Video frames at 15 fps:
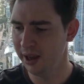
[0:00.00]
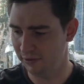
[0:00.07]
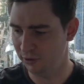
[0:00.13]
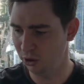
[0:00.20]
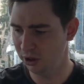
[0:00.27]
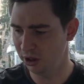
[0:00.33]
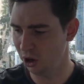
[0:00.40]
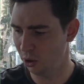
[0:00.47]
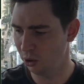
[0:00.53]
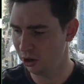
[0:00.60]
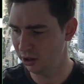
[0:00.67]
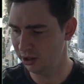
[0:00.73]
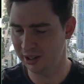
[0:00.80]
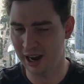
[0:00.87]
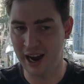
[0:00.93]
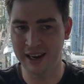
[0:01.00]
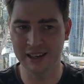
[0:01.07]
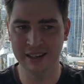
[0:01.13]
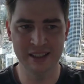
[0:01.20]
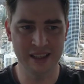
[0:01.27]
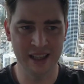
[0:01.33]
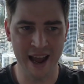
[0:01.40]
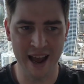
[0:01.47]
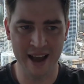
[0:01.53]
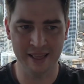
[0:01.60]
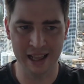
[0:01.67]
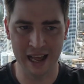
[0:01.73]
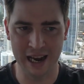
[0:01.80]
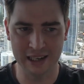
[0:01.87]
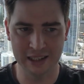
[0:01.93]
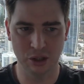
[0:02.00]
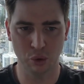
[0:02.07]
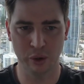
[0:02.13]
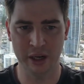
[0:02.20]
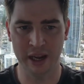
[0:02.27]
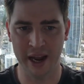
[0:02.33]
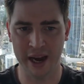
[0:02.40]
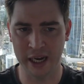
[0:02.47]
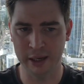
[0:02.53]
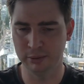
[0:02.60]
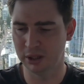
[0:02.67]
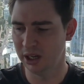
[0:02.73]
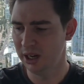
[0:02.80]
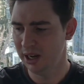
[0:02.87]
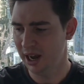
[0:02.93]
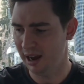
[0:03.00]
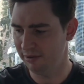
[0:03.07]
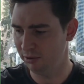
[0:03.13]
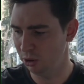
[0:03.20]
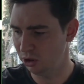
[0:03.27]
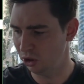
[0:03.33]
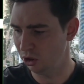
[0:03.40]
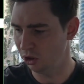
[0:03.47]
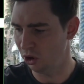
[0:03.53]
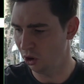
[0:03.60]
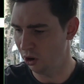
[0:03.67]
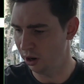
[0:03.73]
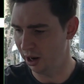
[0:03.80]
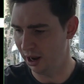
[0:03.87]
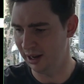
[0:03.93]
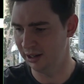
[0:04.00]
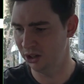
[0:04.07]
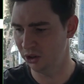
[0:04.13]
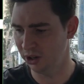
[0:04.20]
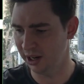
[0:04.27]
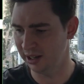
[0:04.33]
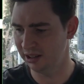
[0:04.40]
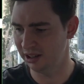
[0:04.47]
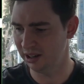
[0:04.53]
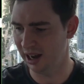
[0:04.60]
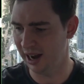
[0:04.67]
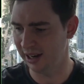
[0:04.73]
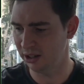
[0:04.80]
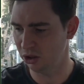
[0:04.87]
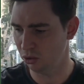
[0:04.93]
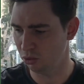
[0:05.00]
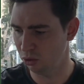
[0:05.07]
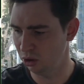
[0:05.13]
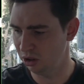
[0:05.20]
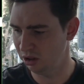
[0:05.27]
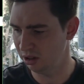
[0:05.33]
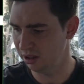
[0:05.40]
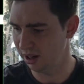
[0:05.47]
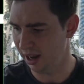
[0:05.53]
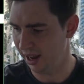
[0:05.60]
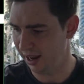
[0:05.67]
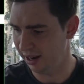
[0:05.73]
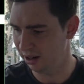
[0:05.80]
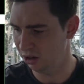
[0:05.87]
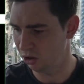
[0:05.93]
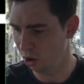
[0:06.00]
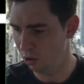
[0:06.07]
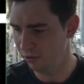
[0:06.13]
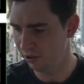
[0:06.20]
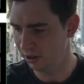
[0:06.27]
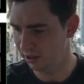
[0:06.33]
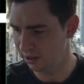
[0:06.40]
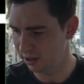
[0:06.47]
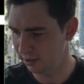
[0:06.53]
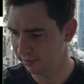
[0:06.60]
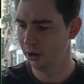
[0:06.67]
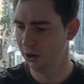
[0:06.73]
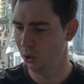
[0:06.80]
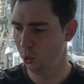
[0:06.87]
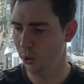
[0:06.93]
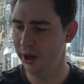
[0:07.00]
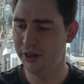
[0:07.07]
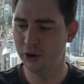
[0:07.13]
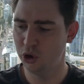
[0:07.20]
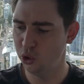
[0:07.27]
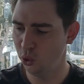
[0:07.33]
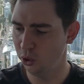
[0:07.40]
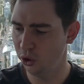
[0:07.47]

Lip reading: For the Gold Coast Titans, their last 3 games have also gone under against the Knights, Roosters, and Dolphins, with 2 of